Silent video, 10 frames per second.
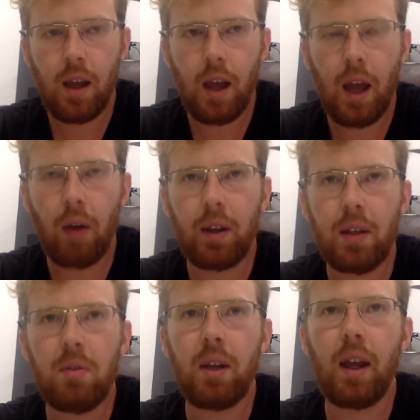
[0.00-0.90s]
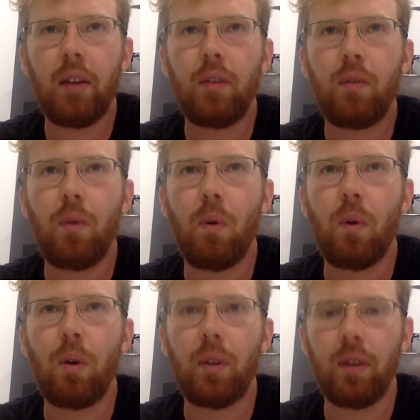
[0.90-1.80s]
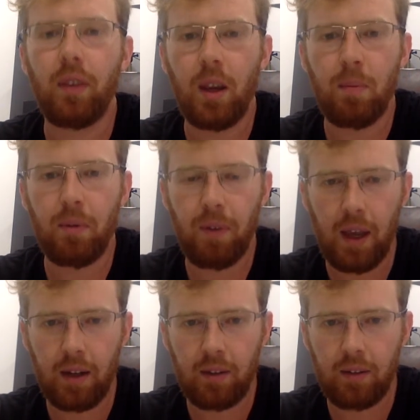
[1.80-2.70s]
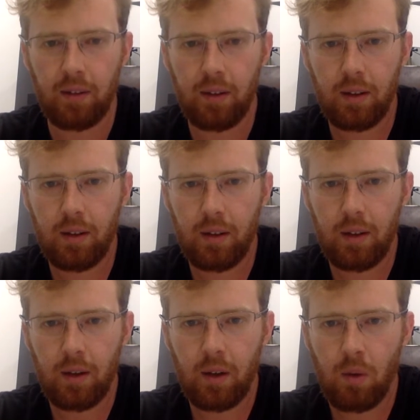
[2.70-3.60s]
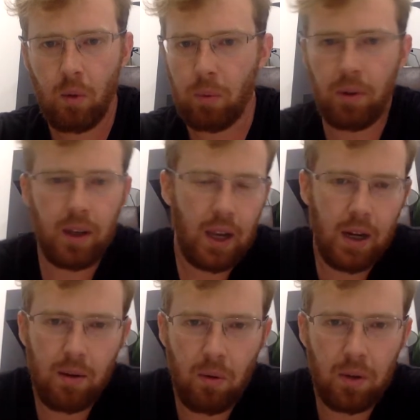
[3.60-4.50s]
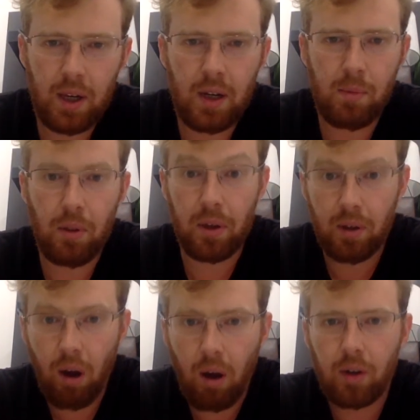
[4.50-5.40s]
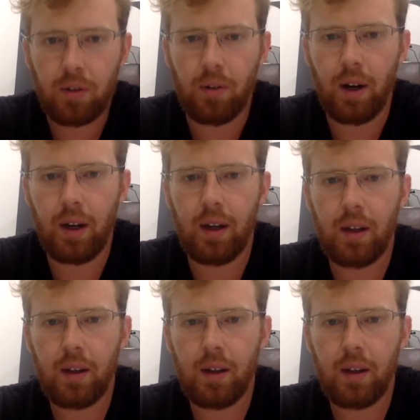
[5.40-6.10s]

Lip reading: how can you test for the same effects when we're the only animal that talks, right?